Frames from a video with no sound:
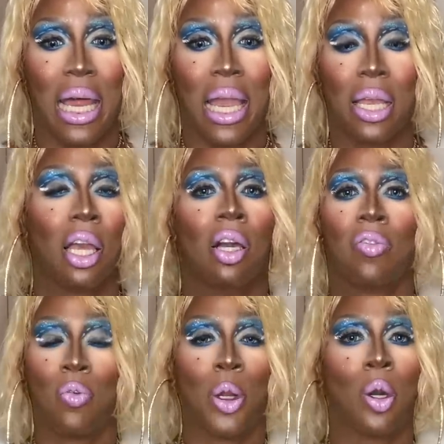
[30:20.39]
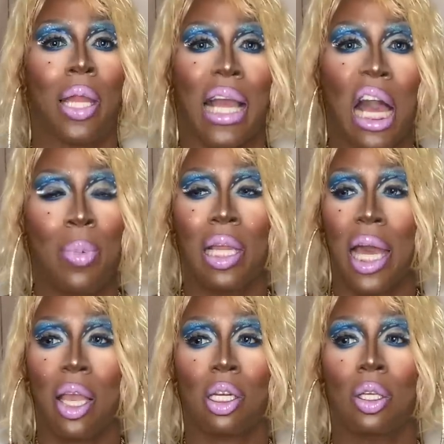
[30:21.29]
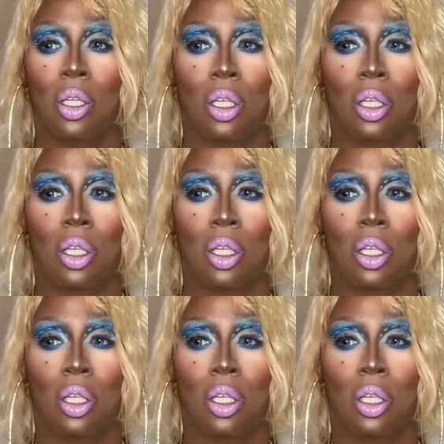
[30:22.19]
Like, for real, like I'll be like